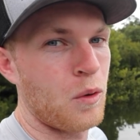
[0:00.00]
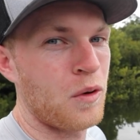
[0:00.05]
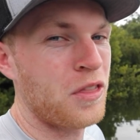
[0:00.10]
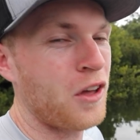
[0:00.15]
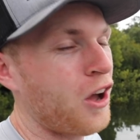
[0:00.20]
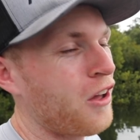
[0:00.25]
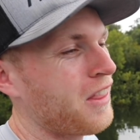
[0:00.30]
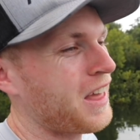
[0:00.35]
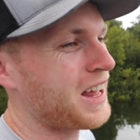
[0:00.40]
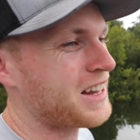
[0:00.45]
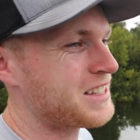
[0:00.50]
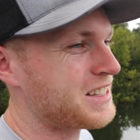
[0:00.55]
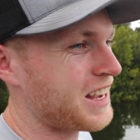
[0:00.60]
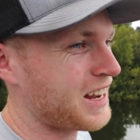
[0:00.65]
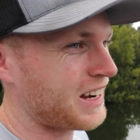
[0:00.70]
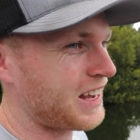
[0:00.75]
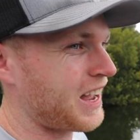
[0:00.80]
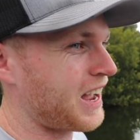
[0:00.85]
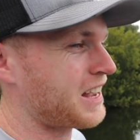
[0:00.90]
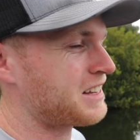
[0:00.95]
with all that
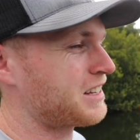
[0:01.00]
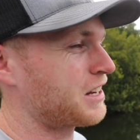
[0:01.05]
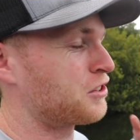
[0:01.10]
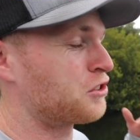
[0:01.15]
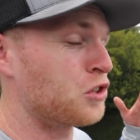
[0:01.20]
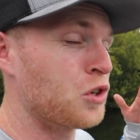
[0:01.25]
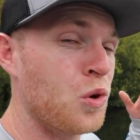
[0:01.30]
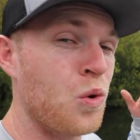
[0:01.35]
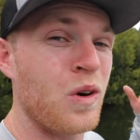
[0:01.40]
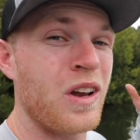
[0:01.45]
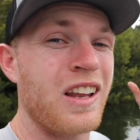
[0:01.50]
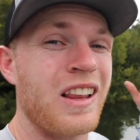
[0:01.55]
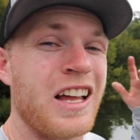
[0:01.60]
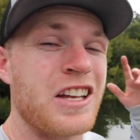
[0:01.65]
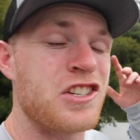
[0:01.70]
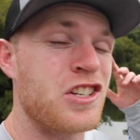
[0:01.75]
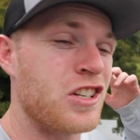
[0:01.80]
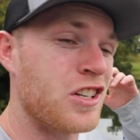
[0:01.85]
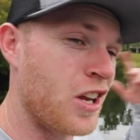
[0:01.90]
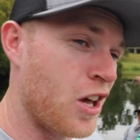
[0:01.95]
said, guys, I do want to
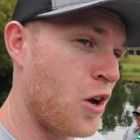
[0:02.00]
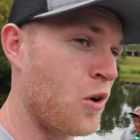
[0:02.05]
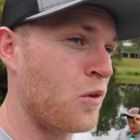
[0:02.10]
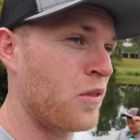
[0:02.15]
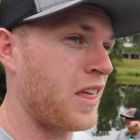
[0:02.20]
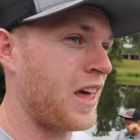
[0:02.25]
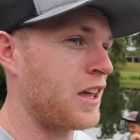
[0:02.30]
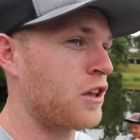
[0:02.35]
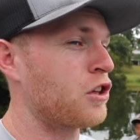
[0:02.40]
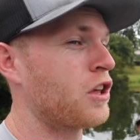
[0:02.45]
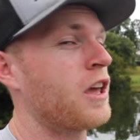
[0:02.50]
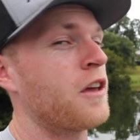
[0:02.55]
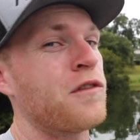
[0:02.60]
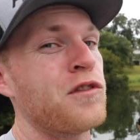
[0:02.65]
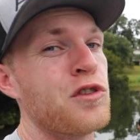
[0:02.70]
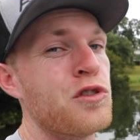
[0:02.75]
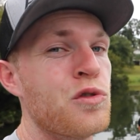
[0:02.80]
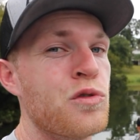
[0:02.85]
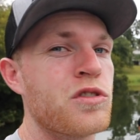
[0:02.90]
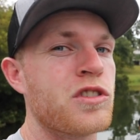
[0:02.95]
let you know that if
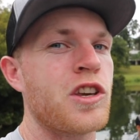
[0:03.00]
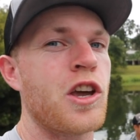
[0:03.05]
you use